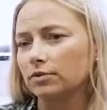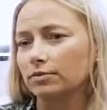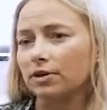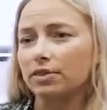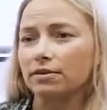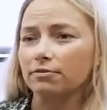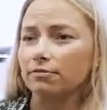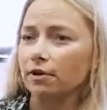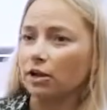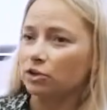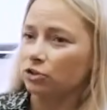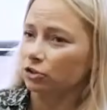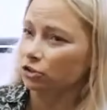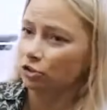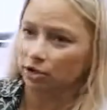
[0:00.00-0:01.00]
And we've got that
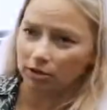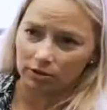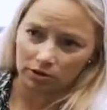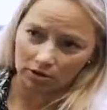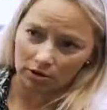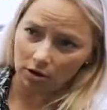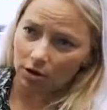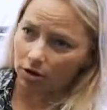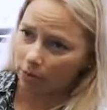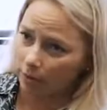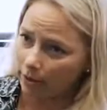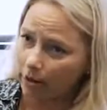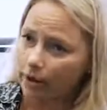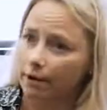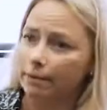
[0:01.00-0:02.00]
fascial chain just all
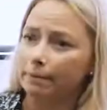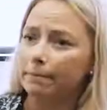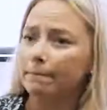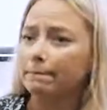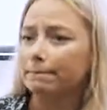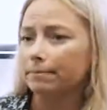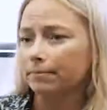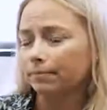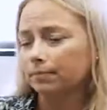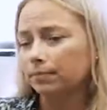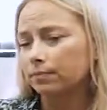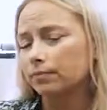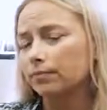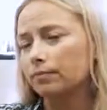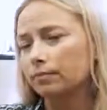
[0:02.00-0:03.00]
the way up.
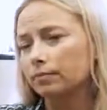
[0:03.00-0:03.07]
Absolutely.